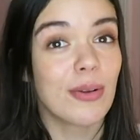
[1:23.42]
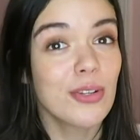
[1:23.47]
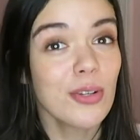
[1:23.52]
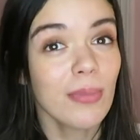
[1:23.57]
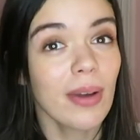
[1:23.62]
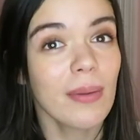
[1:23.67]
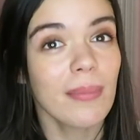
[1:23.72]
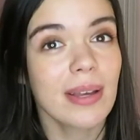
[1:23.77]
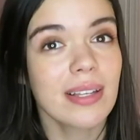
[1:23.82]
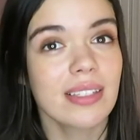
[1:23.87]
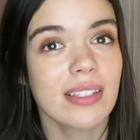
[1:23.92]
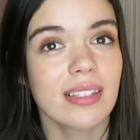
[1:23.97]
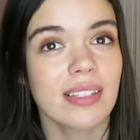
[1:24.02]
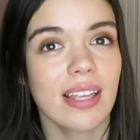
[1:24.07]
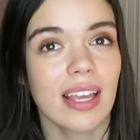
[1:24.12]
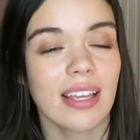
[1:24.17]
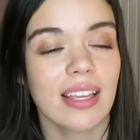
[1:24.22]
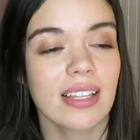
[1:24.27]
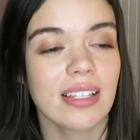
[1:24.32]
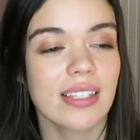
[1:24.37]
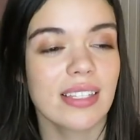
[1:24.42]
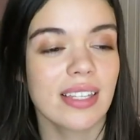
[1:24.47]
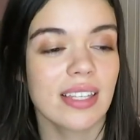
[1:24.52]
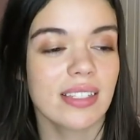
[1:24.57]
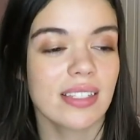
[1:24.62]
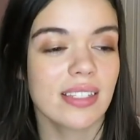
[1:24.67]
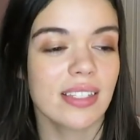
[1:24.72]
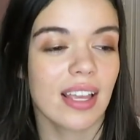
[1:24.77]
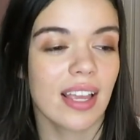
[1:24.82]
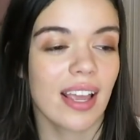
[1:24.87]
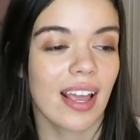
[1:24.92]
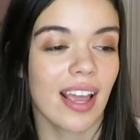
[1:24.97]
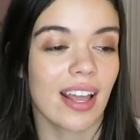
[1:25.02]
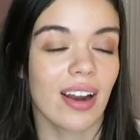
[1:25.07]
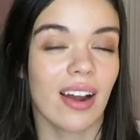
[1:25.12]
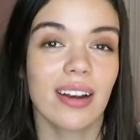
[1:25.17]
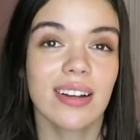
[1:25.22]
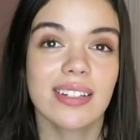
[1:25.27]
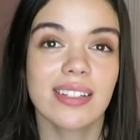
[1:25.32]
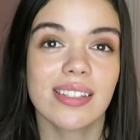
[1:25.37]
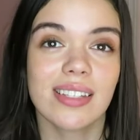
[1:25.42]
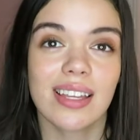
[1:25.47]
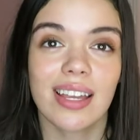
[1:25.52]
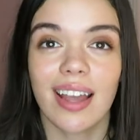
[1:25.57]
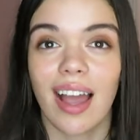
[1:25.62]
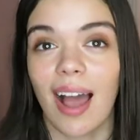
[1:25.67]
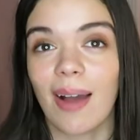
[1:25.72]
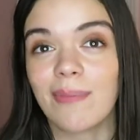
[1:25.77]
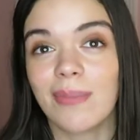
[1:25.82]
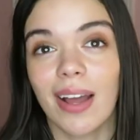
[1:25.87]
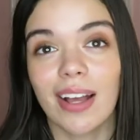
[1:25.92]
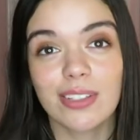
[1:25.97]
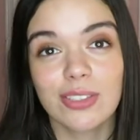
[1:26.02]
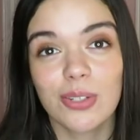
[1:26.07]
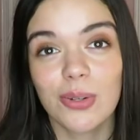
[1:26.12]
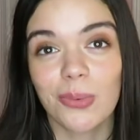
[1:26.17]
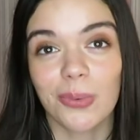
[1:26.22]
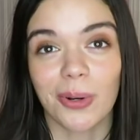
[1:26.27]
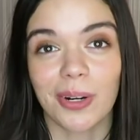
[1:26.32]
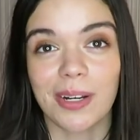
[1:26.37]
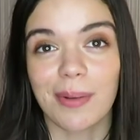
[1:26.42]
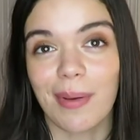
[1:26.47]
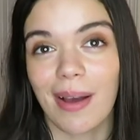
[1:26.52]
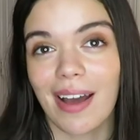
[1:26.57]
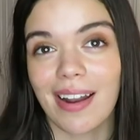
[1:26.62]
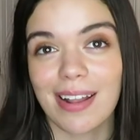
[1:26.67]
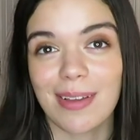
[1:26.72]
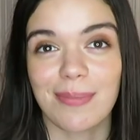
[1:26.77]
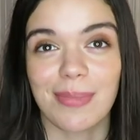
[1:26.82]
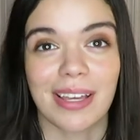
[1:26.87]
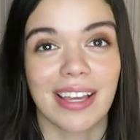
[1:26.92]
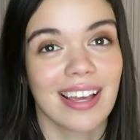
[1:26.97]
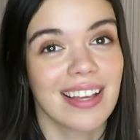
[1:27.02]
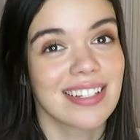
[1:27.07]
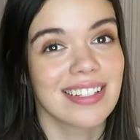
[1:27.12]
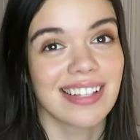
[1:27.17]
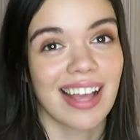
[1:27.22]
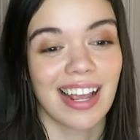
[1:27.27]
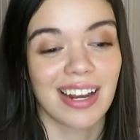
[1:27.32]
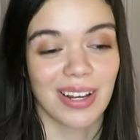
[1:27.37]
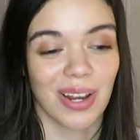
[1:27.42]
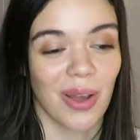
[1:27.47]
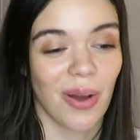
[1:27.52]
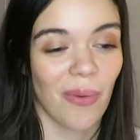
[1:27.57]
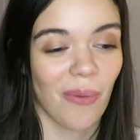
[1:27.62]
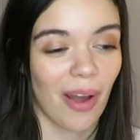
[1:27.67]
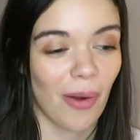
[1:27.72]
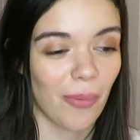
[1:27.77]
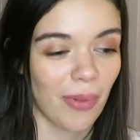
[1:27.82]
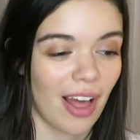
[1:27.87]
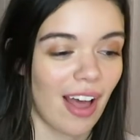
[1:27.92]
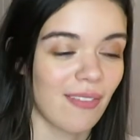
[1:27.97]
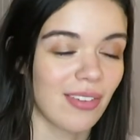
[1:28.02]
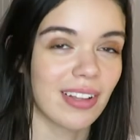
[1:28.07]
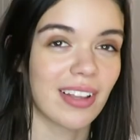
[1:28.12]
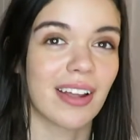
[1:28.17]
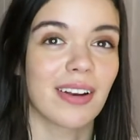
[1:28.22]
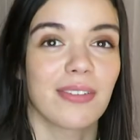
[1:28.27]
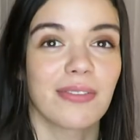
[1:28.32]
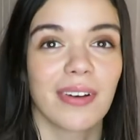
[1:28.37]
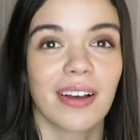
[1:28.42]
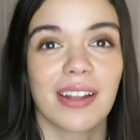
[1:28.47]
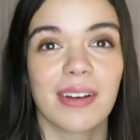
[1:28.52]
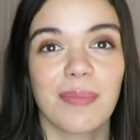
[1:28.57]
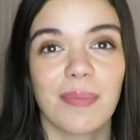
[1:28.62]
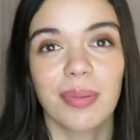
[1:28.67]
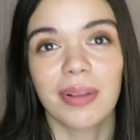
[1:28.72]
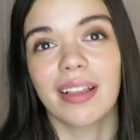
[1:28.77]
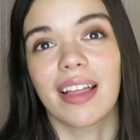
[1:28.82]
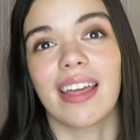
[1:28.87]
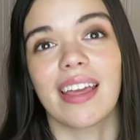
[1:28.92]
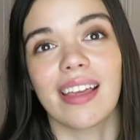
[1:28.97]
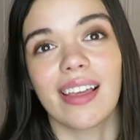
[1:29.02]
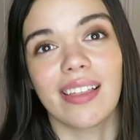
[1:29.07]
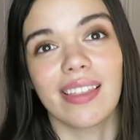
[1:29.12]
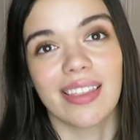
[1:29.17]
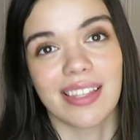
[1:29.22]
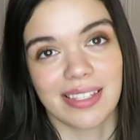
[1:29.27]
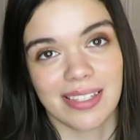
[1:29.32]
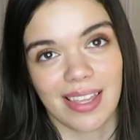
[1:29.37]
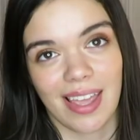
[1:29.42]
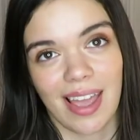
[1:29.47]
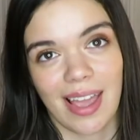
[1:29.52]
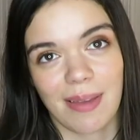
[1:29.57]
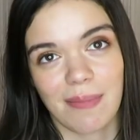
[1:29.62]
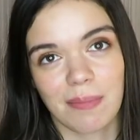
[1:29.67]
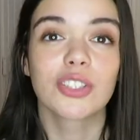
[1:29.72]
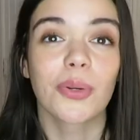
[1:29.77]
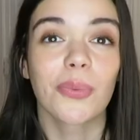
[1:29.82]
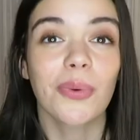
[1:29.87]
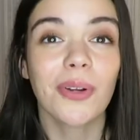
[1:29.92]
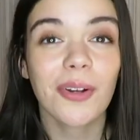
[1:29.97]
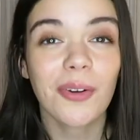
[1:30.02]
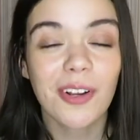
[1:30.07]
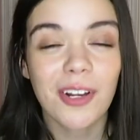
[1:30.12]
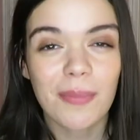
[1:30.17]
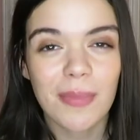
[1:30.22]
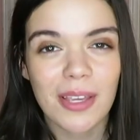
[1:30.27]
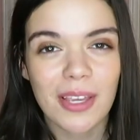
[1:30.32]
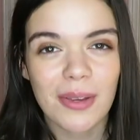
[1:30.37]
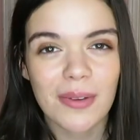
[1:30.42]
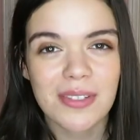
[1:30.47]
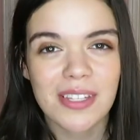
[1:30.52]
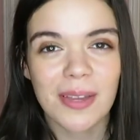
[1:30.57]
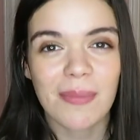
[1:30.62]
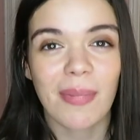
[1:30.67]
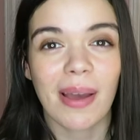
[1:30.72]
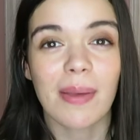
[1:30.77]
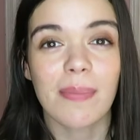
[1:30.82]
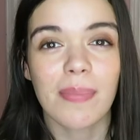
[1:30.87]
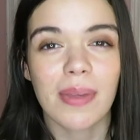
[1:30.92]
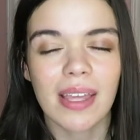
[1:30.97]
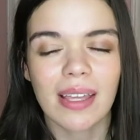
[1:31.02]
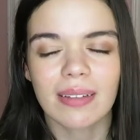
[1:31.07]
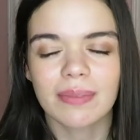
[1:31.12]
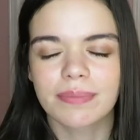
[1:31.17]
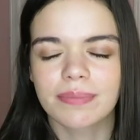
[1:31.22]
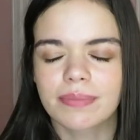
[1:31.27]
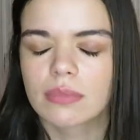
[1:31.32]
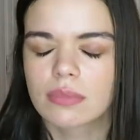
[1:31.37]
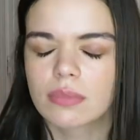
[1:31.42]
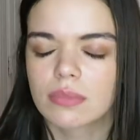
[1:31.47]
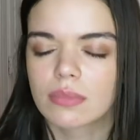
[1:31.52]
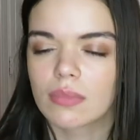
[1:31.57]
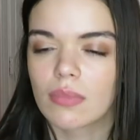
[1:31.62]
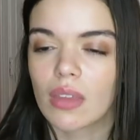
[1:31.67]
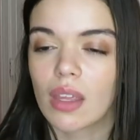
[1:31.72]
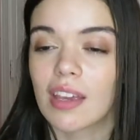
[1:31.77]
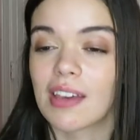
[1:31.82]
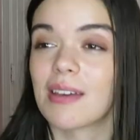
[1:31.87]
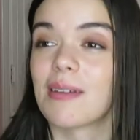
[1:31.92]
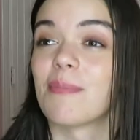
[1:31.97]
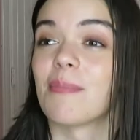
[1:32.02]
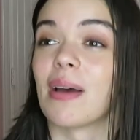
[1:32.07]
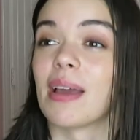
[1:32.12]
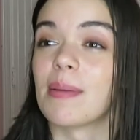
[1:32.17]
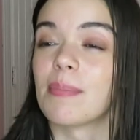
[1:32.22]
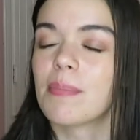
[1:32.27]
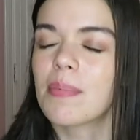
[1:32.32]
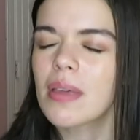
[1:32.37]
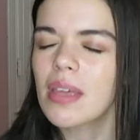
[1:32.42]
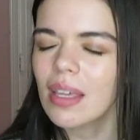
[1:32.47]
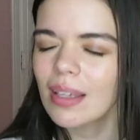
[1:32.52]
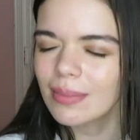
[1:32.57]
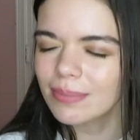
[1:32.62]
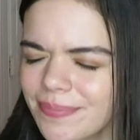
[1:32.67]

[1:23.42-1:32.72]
gonna do my best to stay consistent and honestly, I'm not too worried about it because I know I will have a lot of fun playing this game. So we're going to be using my P... My P...